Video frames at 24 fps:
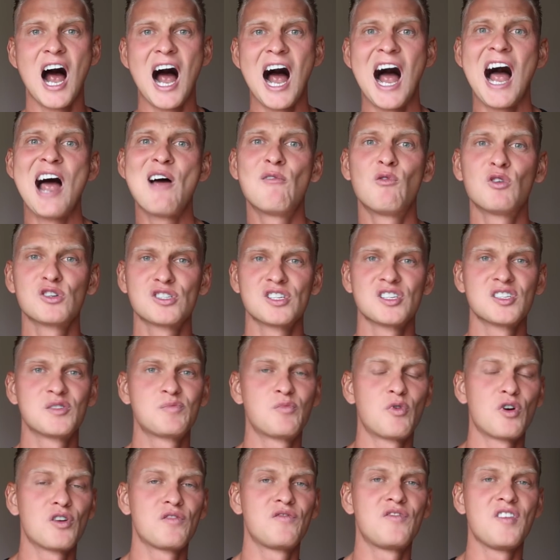I was in
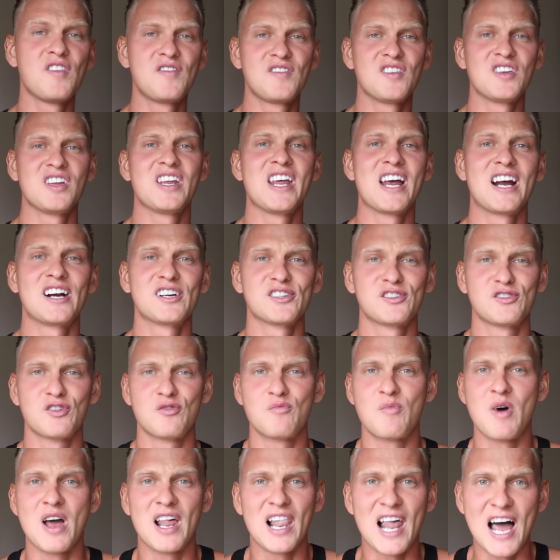sport 15 years of
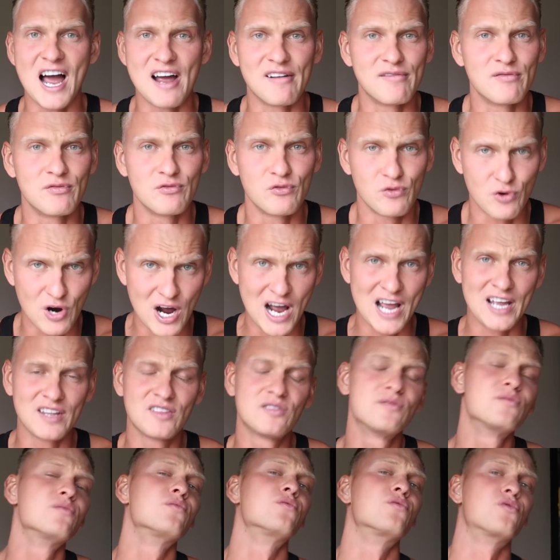my life, right?
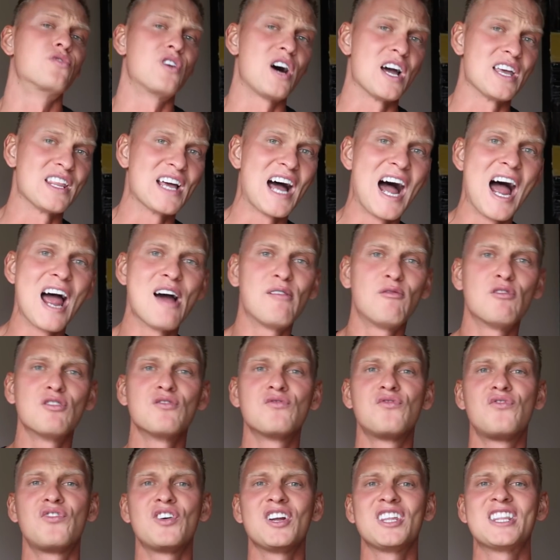Right. I won
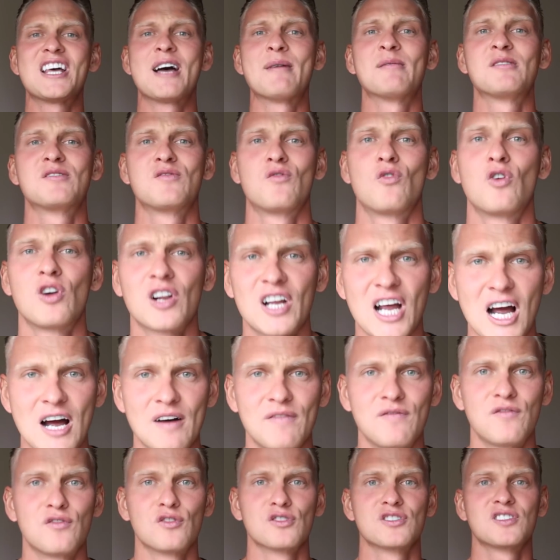3 times World
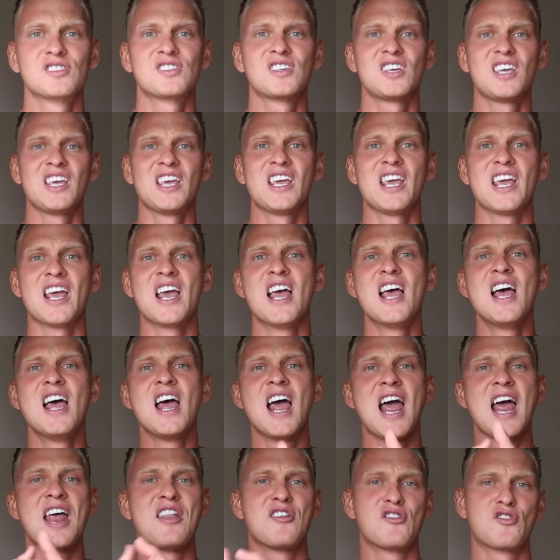Cup for ski
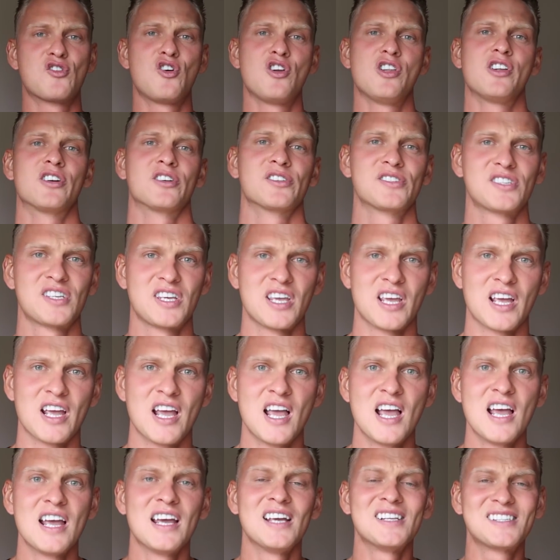and roller ski.
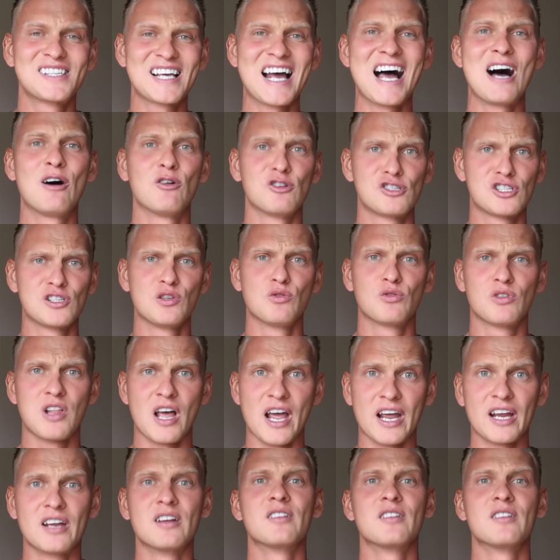It's how it looks like